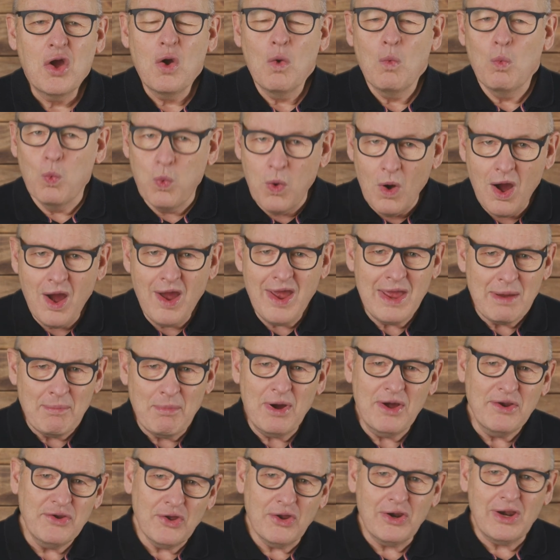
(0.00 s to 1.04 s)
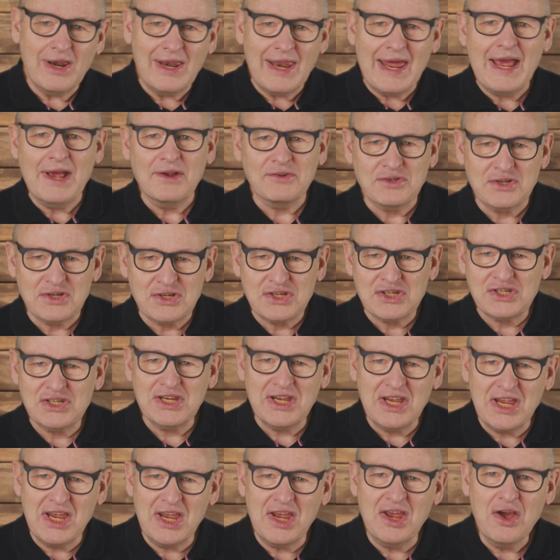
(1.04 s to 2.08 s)
Why am I not allowed to
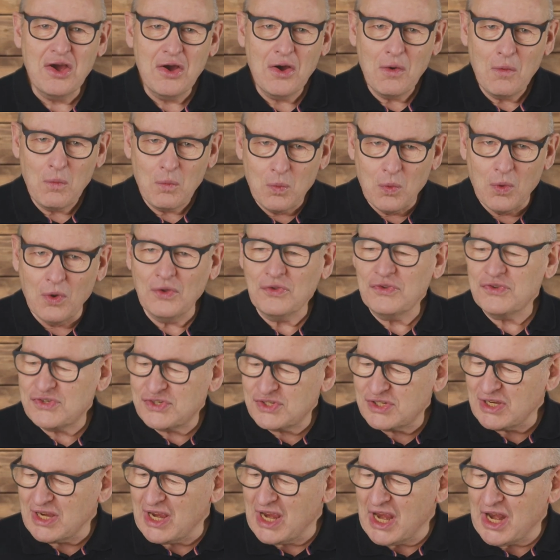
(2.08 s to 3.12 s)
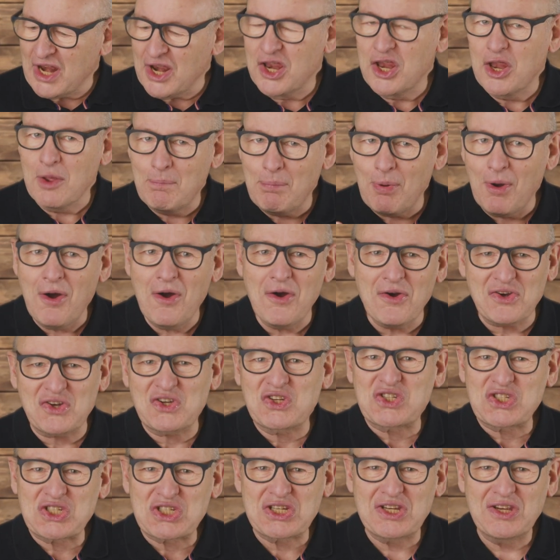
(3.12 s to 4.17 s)
see what's in the
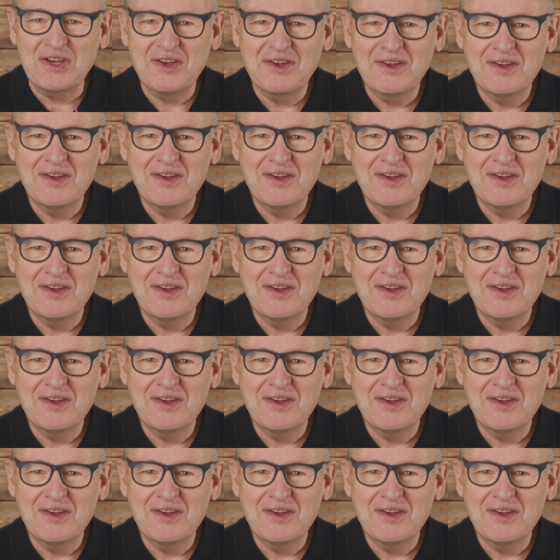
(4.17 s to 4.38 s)
box?